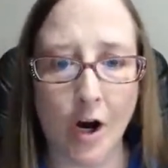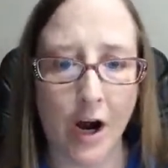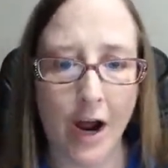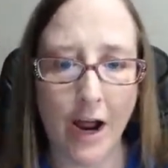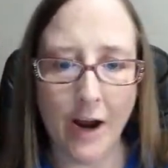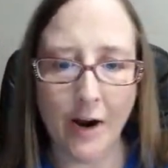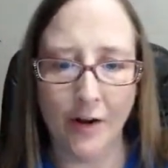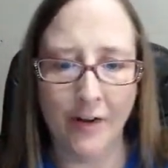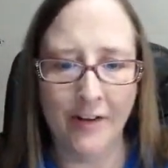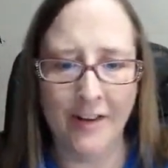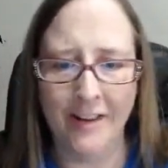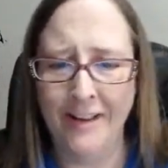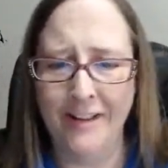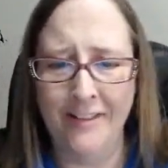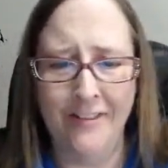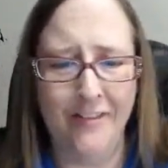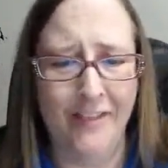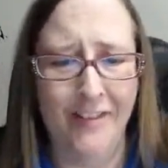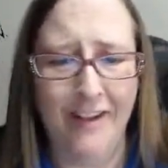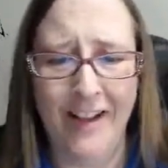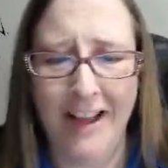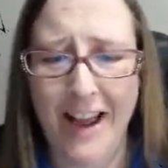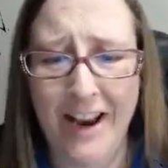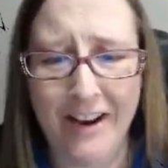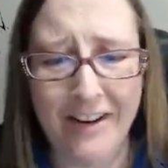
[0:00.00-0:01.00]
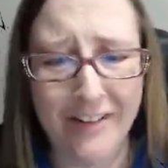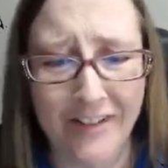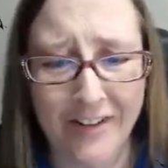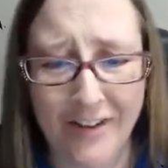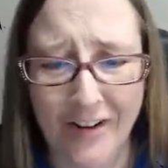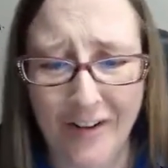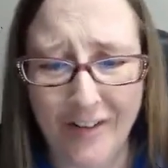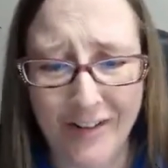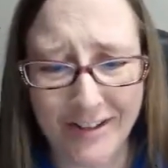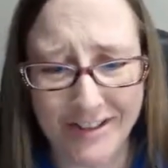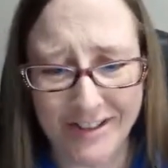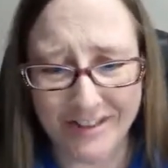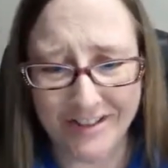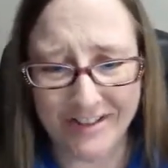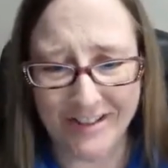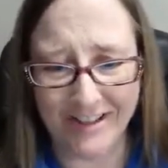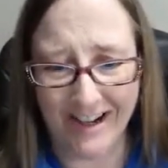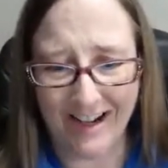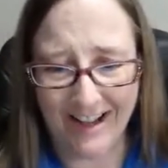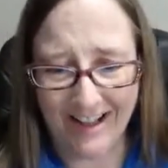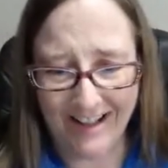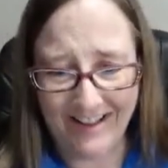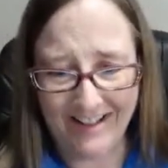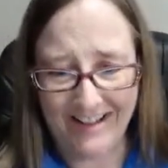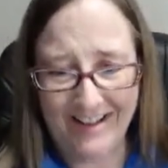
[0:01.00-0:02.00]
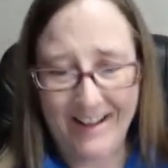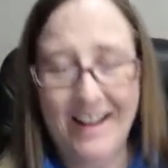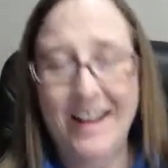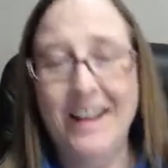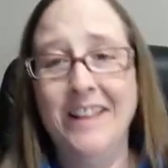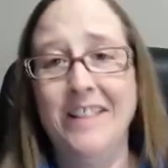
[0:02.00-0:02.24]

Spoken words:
I don't know what you call it.